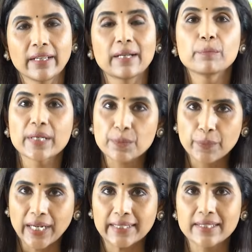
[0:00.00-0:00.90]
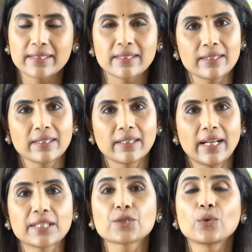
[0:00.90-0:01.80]
and best practices
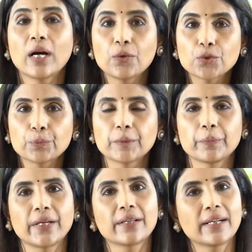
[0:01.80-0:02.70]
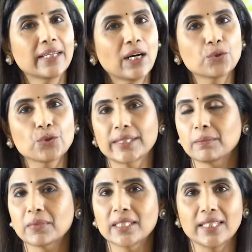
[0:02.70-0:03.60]
as to how to prepare and how to
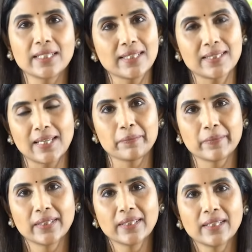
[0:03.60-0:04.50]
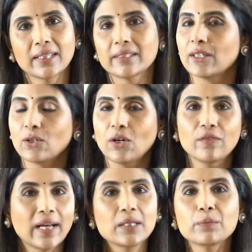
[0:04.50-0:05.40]
attempt the NEET exam. They're all
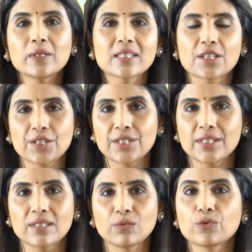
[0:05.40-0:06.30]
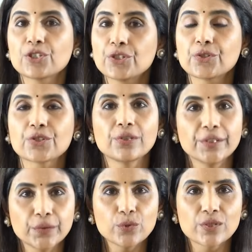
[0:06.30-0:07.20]
valuable suggestions which you should
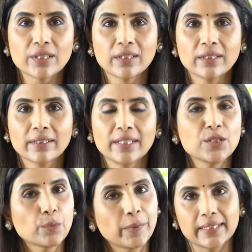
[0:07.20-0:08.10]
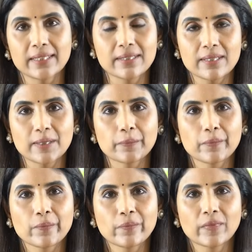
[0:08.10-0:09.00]
use in your practice.
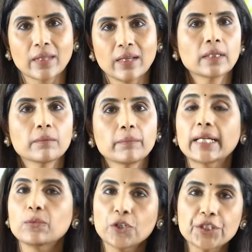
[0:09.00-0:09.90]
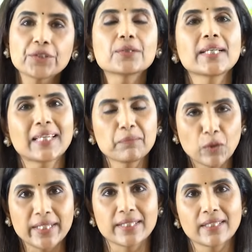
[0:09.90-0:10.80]
But I want you to take a
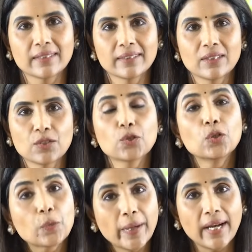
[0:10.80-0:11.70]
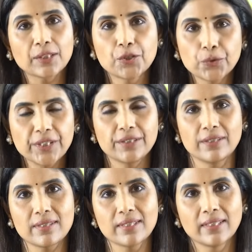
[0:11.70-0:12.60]
moment to look back 2
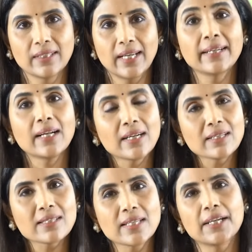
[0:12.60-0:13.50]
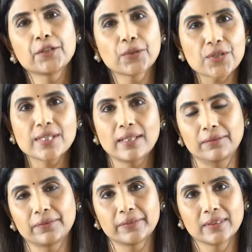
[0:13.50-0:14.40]
years and understand
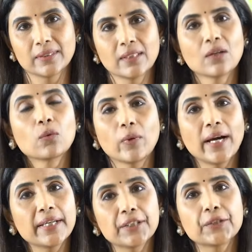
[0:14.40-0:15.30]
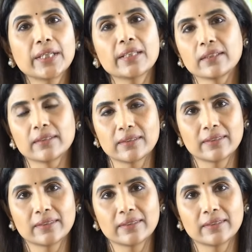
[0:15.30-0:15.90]
yourself. Why are you here?